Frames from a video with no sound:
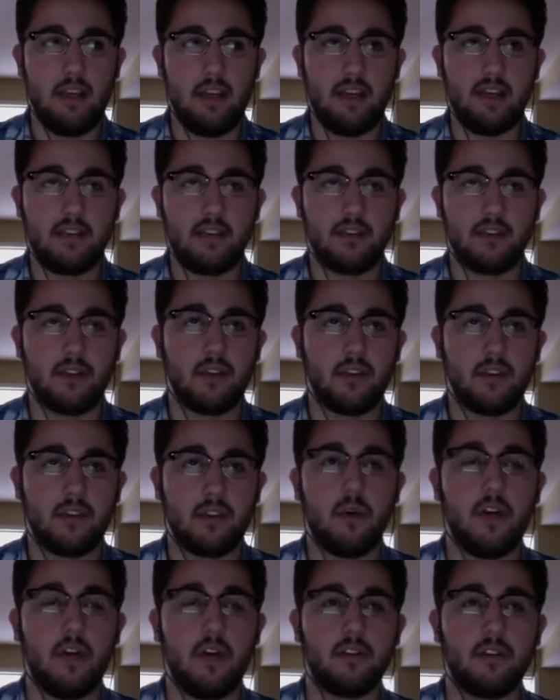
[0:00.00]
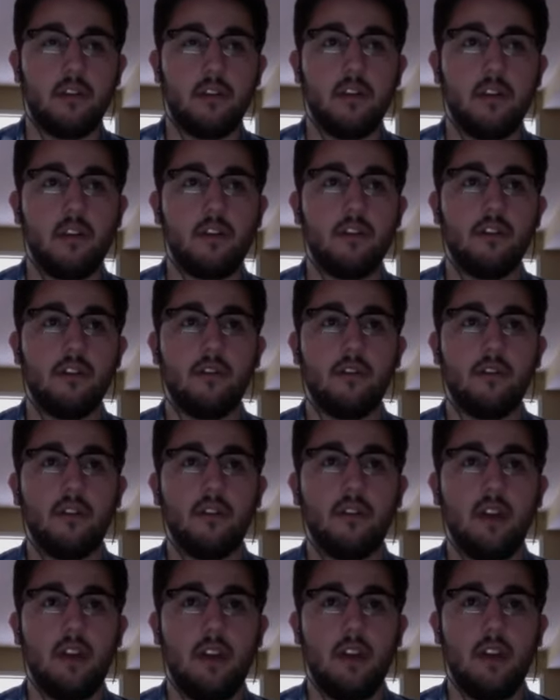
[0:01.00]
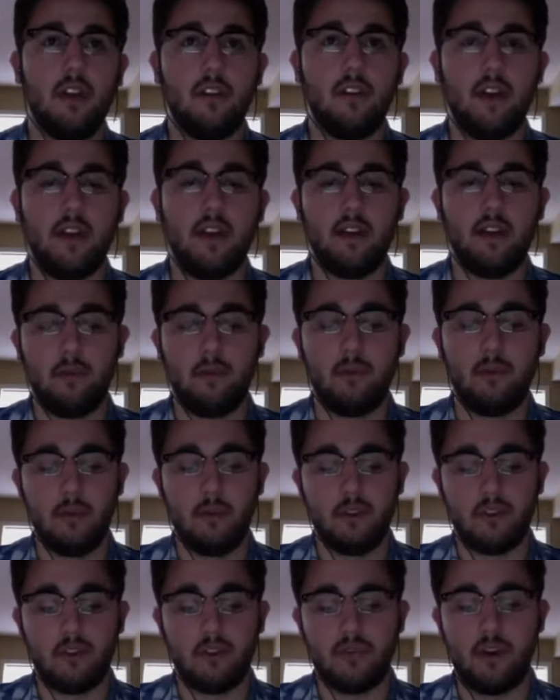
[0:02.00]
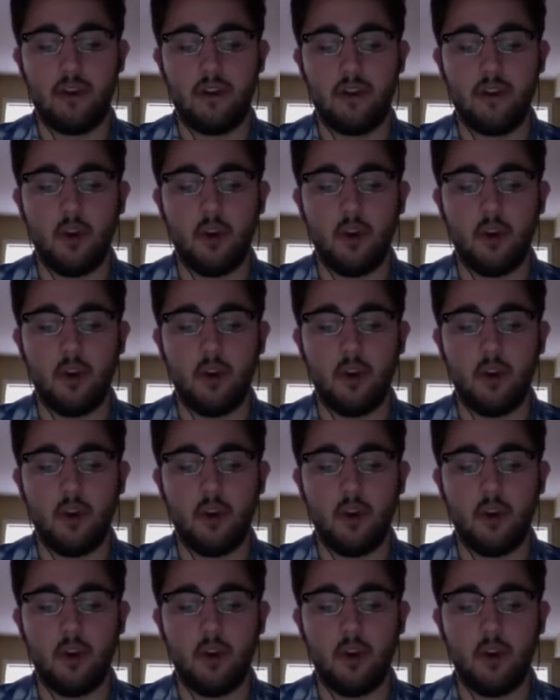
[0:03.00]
And it took a little while to learn that if we were all just very